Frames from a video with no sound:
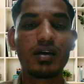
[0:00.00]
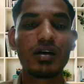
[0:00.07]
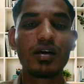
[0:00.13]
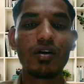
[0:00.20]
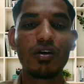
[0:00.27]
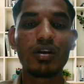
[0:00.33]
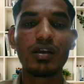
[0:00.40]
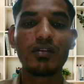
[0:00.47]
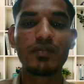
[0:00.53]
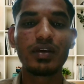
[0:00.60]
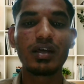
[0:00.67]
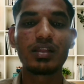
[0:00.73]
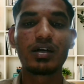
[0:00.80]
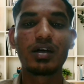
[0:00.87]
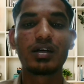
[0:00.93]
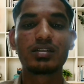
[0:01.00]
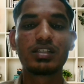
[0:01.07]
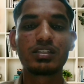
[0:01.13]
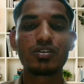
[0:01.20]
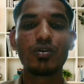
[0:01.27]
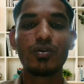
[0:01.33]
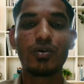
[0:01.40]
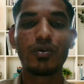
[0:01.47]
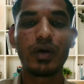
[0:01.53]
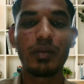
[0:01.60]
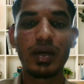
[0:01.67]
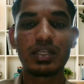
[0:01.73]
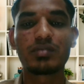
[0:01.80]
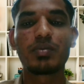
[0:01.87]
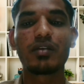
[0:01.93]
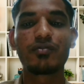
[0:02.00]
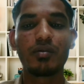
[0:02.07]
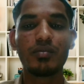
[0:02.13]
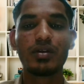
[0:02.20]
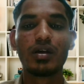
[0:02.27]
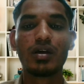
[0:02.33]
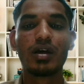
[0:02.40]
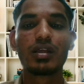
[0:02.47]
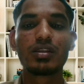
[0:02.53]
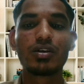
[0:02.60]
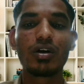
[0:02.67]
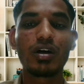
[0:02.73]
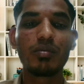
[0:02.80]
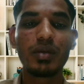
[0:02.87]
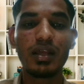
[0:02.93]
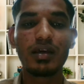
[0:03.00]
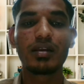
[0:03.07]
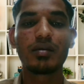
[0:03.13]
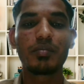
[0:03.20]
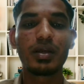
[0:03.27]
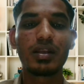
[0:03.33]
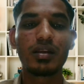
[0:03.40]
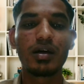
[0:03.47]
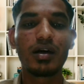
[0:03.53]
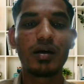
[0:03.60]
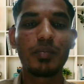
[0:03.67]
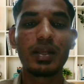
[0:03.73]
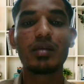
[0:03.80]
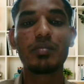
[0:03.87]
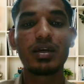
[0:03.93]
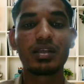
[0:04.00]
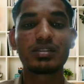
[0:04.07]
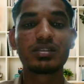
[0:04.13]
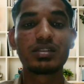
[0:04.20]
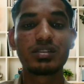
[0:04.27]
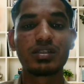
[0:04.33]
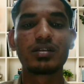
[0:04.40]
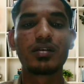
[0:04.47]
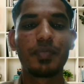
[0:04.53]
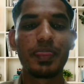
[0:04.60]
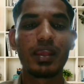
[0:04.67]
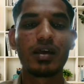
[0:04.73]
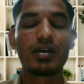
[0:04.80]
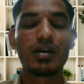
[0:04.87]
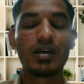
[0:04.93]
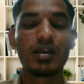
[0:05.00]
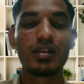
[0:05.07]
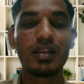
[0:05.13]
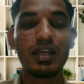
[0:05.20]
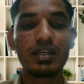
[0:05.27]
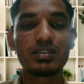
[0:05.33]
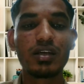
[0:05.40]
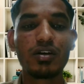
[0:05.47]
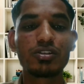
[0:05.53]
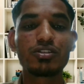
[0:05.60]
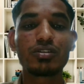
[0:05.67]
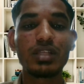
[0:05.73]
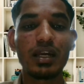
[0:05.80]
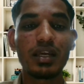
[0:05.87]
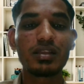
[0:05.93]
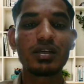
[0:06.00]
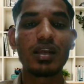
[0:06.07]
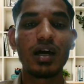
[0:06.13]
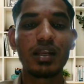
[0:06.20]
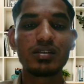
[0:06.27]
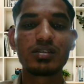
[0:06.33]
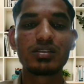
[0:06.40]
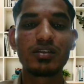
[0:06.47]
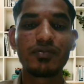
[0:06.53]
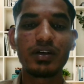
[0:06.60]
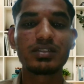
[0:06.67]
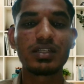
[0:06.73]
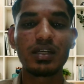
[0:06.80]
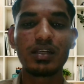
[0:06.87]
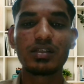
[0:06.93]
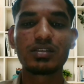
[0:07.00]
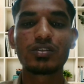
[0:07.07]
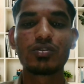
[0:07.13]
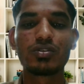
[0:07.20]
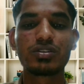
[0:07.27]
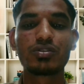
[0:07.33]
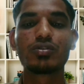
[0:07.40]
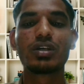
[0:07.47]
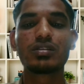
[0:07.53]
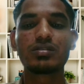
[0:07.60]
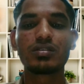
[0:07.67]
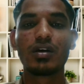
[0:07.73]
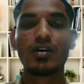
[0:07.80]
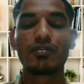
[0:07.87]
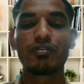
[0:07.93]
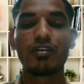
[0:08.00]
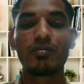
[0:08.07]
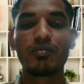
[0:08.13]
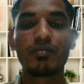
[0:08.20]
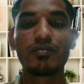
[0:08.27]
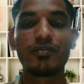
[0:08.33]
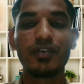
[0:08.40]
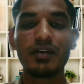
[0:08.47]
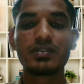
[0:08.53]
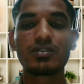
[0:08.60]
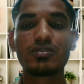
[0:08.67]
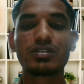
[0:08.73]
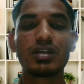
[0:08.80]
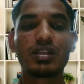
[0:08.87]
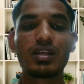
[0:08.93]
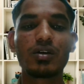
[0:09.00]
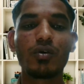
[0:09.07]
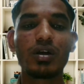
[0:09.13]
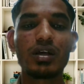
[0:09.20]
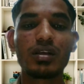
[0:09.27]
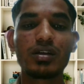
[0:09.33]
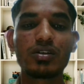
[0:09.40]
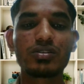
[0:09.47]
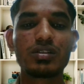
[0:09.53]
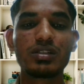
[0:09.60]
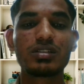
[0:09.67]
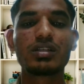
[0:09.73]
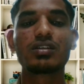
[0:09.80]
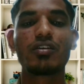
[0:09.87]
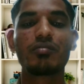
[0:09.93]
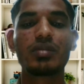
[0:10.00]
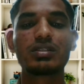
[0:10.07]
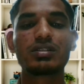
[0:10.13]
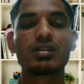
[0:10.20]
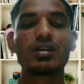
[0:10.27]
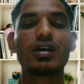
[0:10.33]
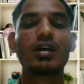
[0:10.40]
online via the Cisco WebEx platform to accommodate pandemic restriction. Next, they also targeted 165 secondary school students from 5 schools in the Kuala Nerus district of Malaysia.